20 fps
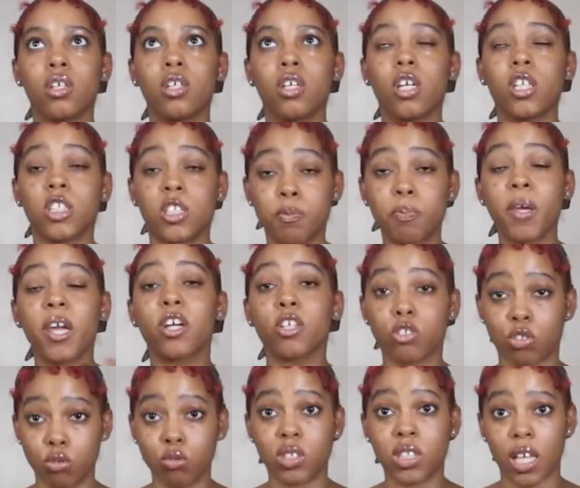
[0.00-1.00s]

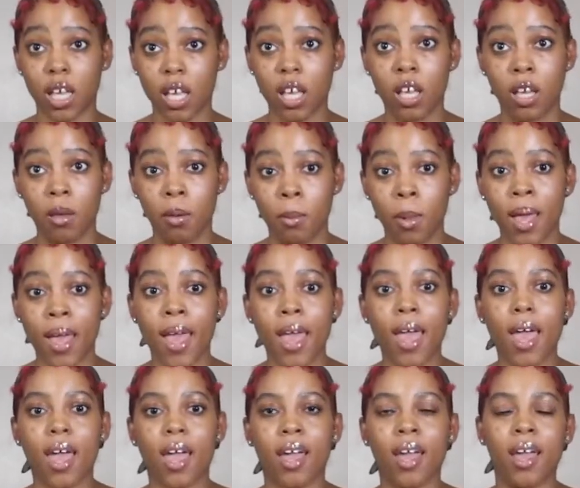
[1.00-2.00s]
spiritual team,
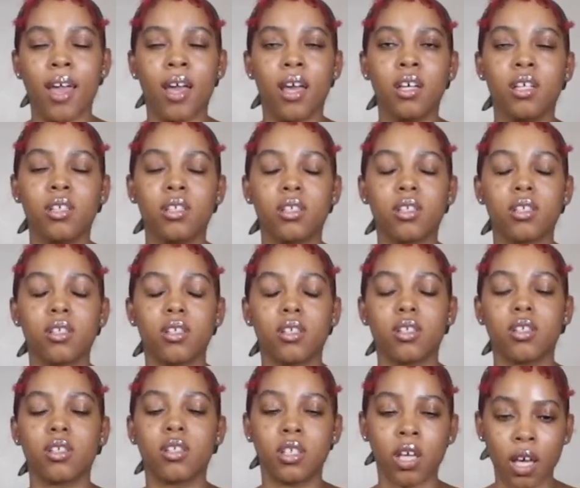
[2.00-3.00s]
and
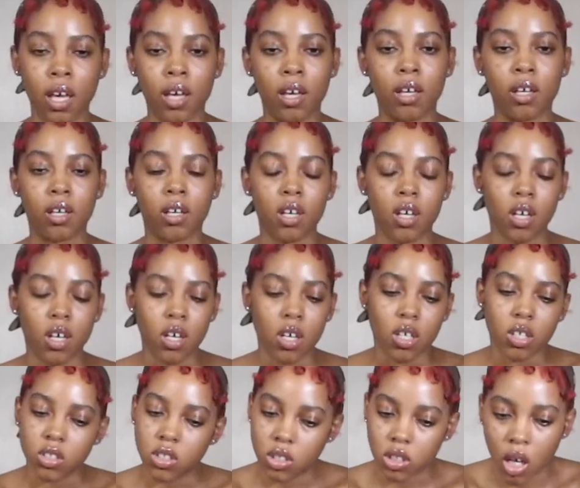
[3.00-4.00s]
yeah,
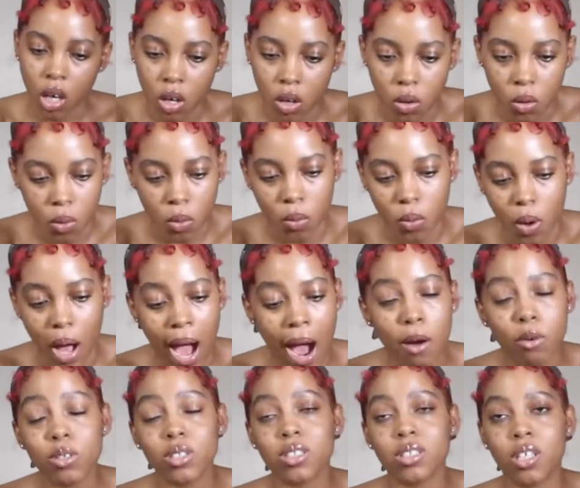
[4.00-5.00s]
so
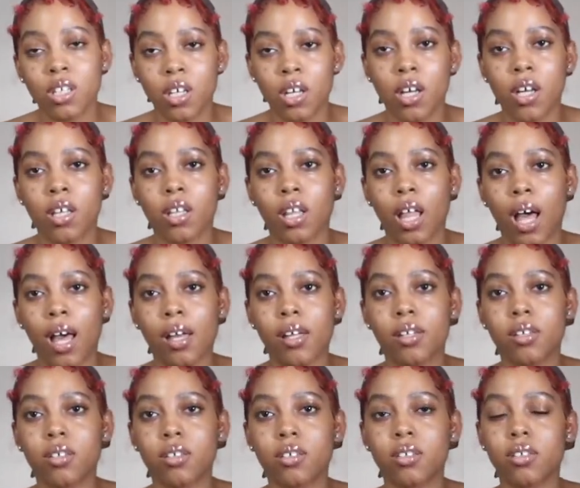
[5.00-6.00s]
I was good.
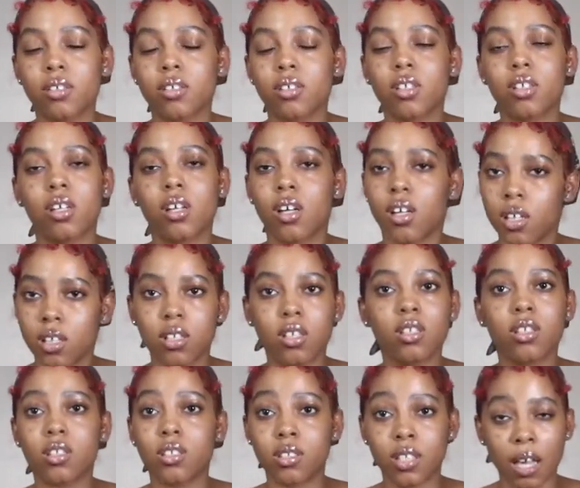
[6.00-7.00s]
Like,
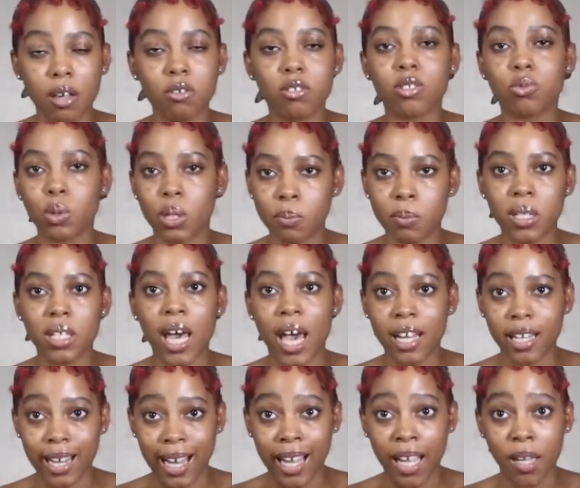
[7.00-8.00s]
they was with me
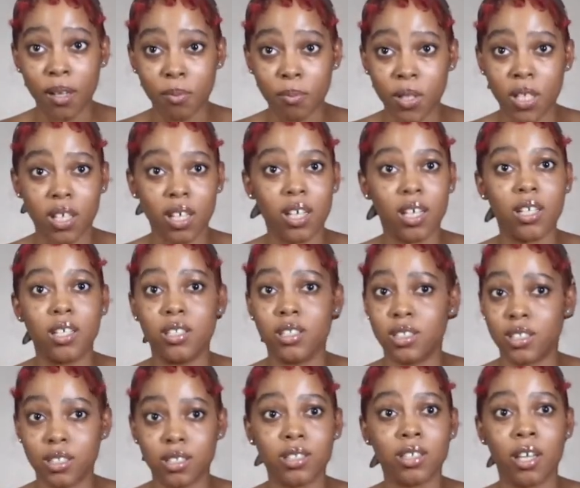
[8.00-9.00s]
that night,
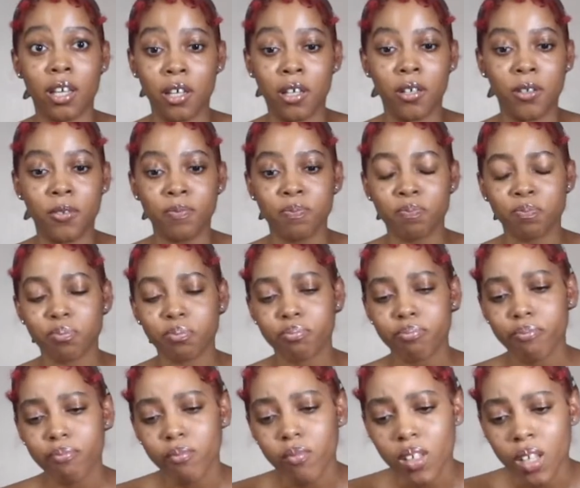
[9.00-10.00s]
because yeah.
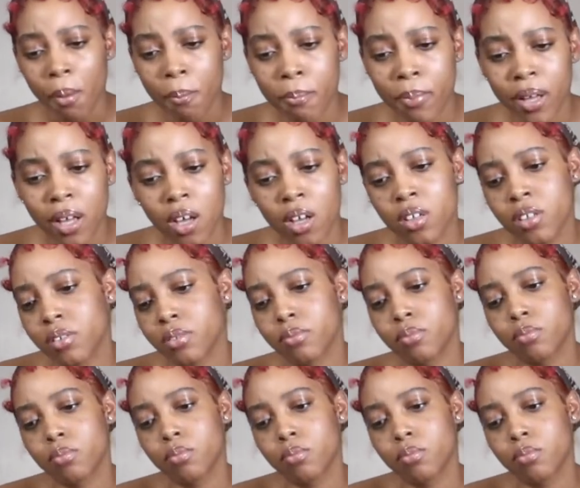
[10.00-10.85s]
But